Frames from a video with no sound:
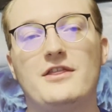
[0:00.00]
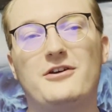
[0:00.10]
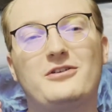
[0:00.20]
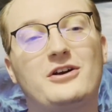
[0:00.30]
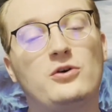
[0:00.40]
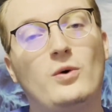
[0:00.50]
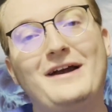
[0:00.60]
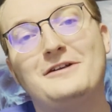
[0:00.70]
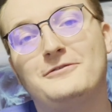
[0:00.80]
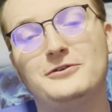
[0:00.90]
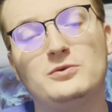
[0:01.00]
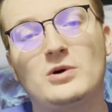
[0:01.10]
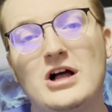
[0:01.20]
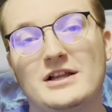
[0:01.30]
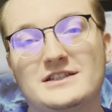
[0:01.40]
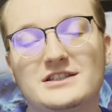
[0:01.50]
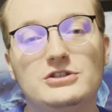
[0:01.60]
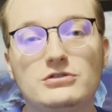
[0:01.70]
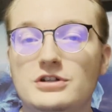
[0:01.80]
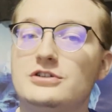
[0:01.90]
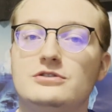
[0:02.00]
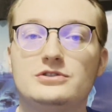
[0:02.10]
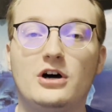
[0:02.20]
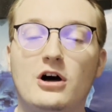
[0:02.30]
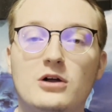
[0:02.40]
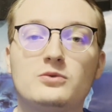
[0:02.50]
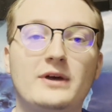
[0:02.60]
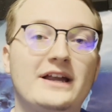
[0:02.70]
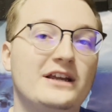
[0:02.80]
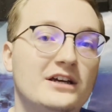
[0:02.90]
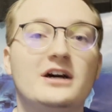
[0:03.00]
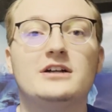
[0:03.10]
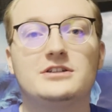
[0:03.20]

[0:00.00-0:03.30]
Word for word: There are quite a few wallets that you can use already